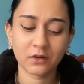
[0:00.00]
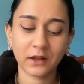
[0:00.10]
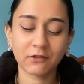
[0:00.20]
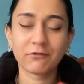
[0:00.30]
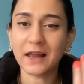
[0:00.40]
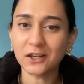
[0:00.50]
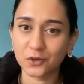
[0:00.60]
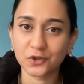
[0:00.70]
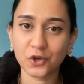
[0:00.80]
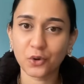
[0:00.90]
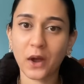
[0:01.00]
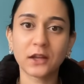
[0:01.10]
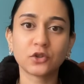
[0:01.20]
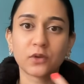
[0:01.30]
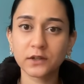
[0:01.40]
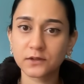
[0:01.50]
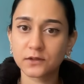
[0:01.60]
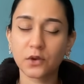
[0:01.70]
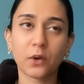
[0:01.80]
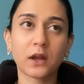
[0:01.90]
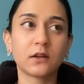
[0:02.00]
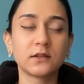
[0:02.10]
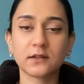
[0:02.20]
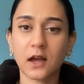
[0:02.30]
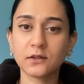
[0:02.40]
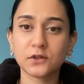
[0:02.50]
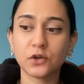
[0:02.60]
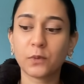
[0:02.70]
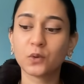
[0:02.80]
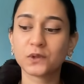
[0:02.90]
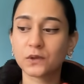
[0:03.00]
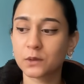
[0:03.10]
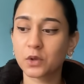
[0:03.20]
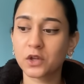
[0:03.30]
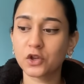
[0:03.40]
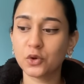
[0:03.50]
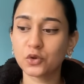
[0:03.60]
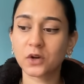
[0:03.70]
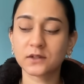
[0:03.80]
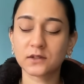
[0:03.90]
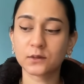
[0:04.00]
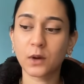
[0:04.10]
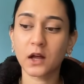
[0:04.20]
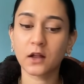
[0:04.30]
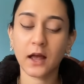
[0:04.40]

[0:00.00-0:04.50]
like values you and trusts you and understands you but also someone that you trust as well